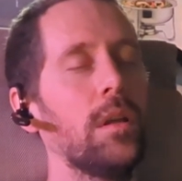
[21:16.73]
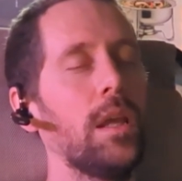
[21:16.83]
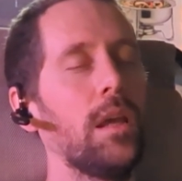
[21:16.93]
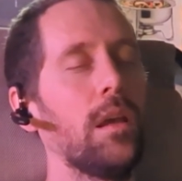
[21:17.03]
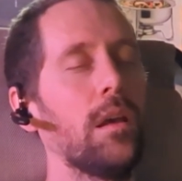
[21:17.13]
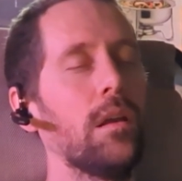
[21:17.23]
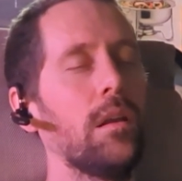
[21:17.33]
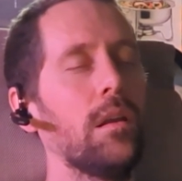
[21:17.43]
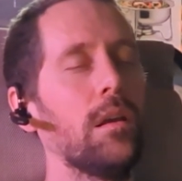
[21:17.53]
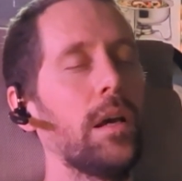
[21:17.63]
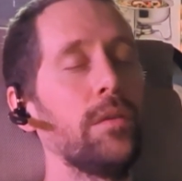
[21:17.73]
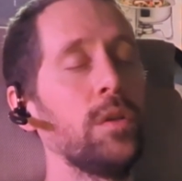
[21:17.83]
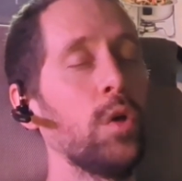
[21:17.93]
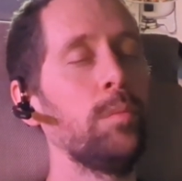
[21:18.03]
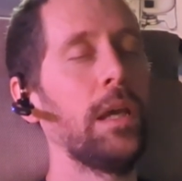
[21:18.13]
and I have
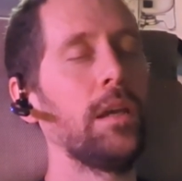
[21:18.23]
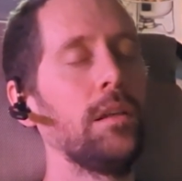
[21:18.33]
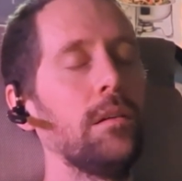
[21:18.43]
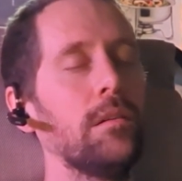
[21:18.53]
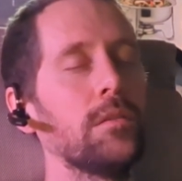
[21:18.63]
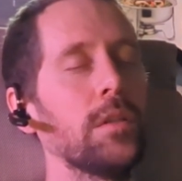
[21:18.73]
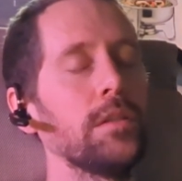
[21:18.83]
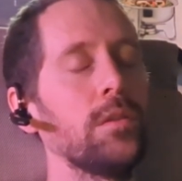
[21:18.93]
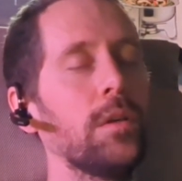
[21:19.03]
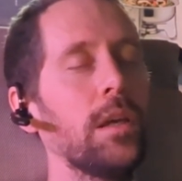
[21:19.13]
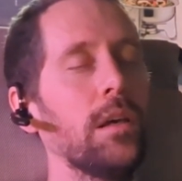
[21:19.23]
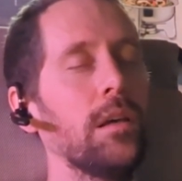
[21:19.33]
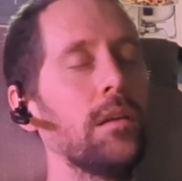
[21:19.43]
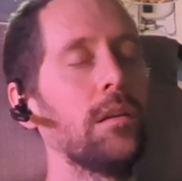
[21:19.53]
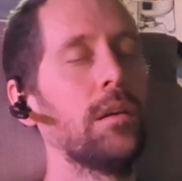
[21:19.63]
no pain, so that's okay.
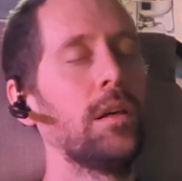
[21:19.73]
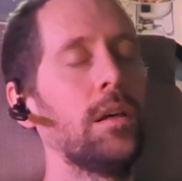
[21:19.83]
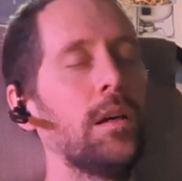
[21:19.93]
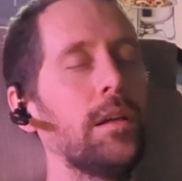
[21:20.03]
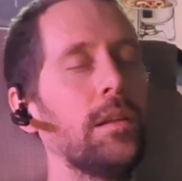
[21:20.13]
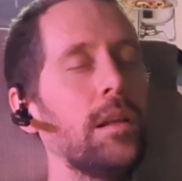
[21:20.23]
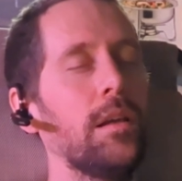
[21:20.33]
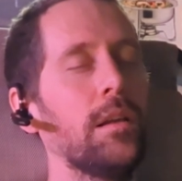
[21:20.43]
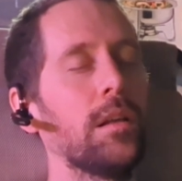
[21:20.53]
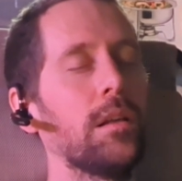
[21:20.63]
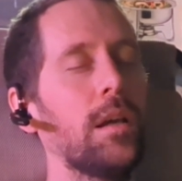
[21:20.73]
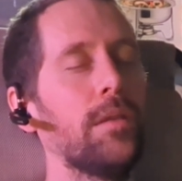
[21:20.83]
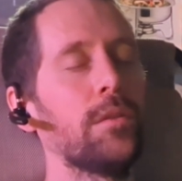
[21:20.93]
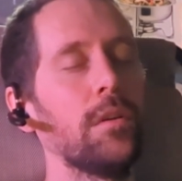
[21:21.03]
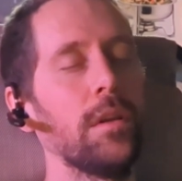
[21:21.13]
And then
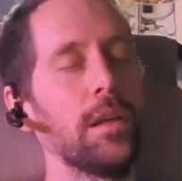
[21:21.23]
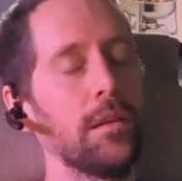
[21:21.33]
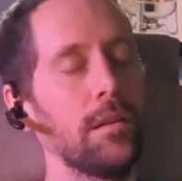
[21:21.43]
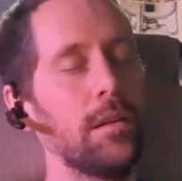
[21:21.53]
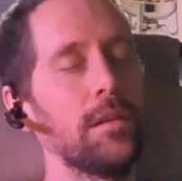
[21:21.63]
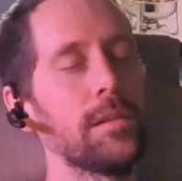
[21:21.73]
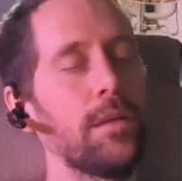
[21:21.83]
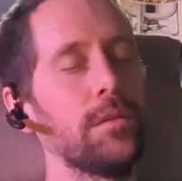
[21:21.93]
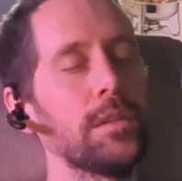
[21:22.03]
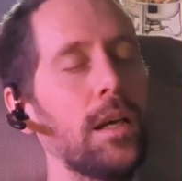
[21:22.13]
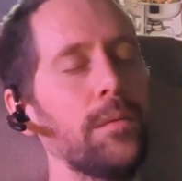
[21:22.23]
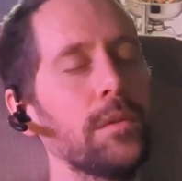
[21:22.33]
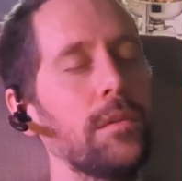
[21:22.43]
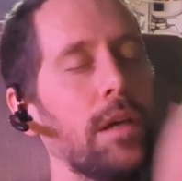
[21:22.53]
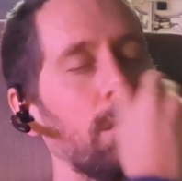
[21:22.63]
after like several times
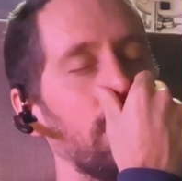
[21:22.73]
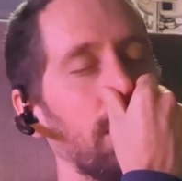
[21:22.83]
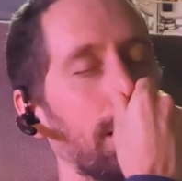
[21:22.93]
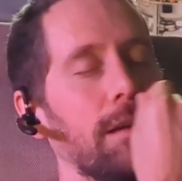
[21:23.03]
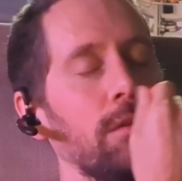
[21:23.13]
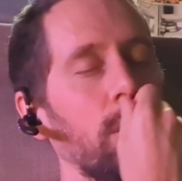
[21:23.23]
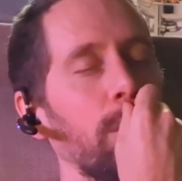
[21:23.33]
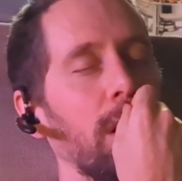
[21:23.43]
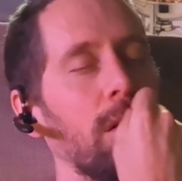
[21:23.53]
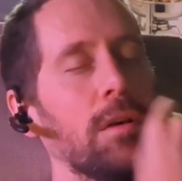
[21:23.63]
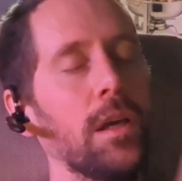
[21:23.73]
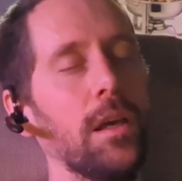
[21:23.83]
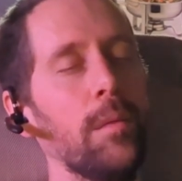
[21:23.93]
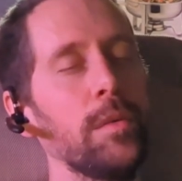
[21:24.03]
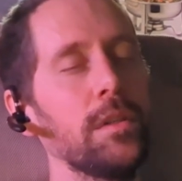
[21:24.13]
of that where you're like, I have no pain, okay,
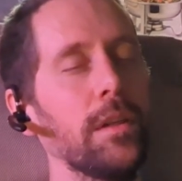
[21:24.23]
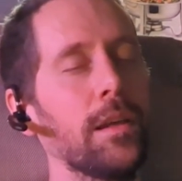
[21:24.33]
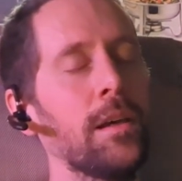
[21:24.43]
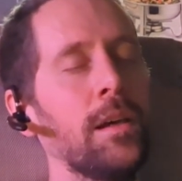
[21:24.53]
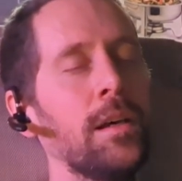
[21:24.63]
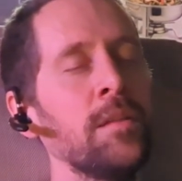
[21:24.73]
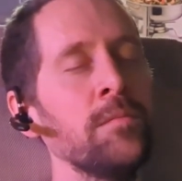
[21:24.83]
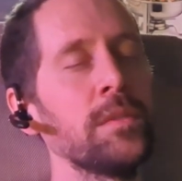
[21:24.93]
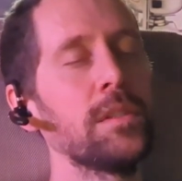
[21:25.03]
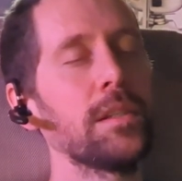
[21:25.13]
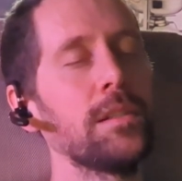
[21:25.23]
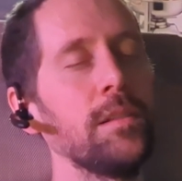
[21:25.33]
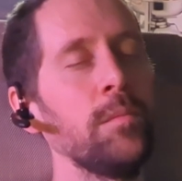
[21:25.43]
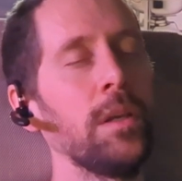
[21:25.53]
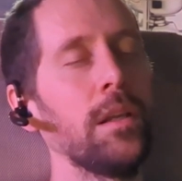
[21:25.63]
I'll get to like
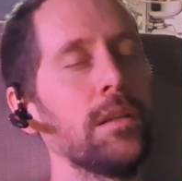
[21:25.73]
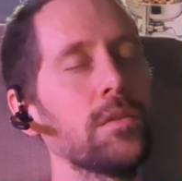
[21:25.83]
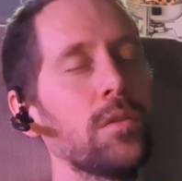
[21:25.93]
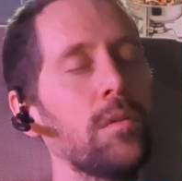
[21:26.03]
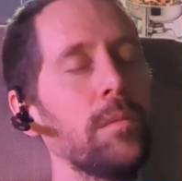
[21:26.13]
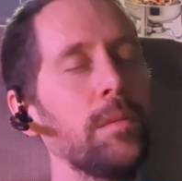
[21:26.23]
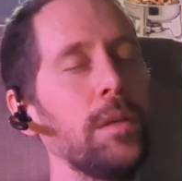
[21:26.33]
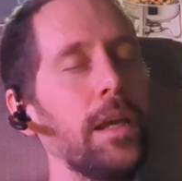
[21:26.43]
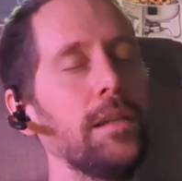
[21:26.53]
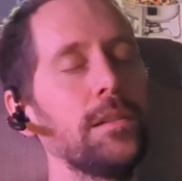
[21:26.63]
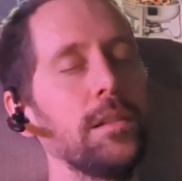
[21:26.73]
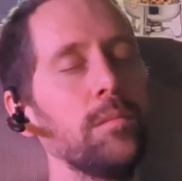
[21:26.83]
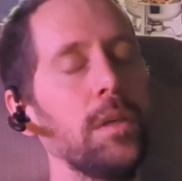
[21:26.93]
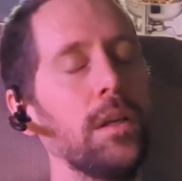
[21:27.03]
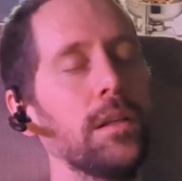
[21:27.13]
16 minutes or maybe 18
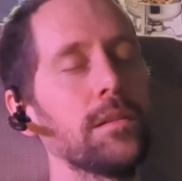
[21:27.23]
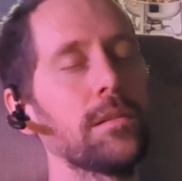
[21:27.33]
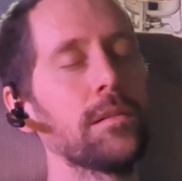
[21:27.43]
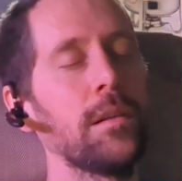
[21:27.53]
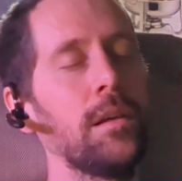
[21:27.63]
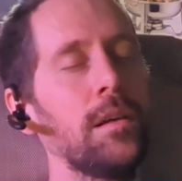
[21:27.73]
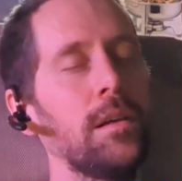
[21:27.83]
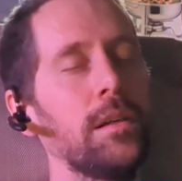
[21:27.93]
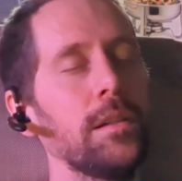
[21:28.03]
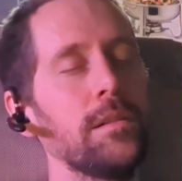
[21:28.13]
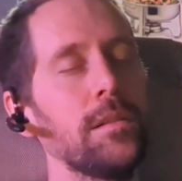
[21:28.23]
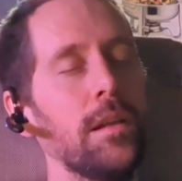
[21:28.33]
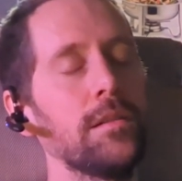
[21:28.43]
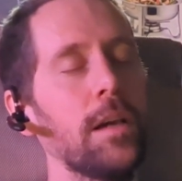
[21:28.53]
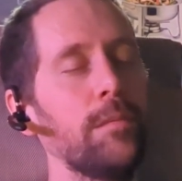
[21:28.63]
minutes, and then set
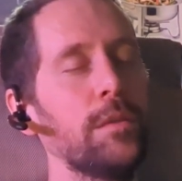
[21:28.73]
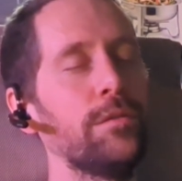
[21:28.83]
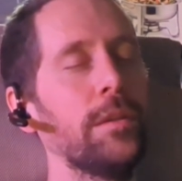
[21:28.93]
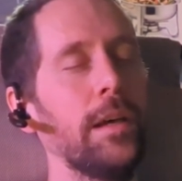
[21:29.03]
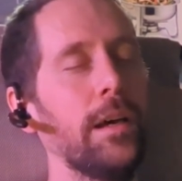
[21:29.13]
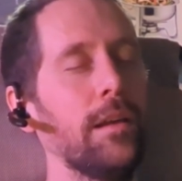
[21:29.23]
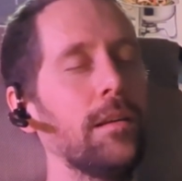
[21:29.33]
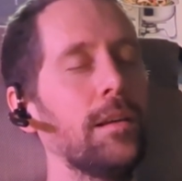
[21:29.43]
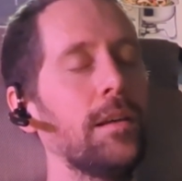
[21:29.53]
a timer for that,